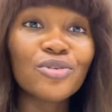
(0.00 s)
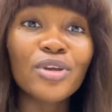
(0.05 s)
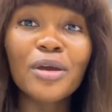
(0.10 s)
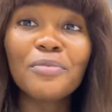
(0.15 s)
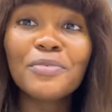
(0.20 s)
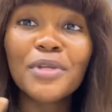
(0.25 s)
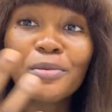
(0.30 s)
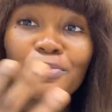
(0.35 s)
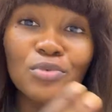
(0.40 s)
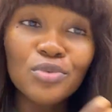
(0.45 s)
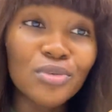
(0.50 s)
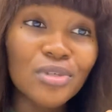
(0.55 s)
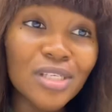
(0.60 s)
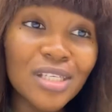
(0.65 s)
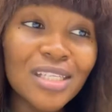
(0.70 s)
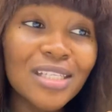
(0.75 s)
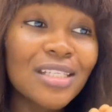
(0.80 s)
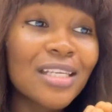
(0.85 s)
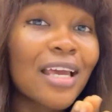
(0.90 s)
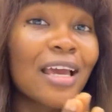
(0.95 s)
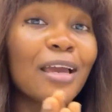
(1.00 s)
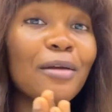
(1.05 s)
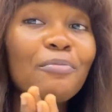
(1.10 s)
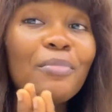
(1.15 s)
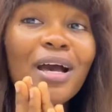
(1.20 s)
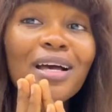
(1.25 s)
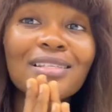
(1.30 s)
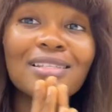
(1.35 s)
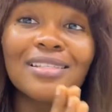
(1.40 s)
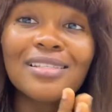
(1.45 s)
You help them to eat,
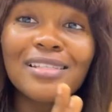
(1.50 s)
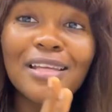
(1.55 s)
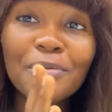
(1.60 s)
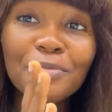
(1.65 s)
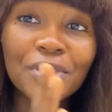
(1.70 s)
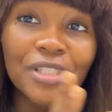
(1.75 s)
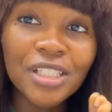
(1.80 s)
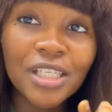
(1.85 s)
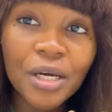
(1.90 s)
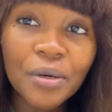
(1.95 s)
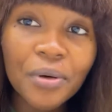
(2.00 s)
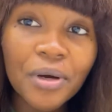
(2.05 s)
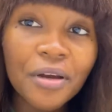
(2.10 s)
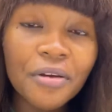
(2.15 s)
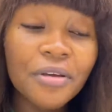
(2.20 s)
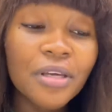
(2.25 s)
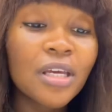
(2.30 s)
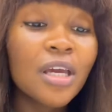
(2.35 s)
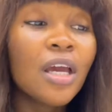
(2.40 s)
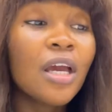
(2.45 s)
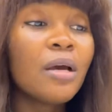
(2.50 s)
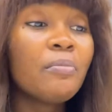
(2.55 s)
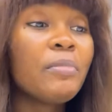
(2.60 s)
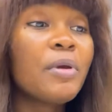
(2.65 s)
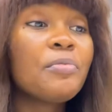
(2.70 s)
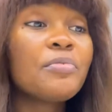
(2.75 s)
assist them in showering.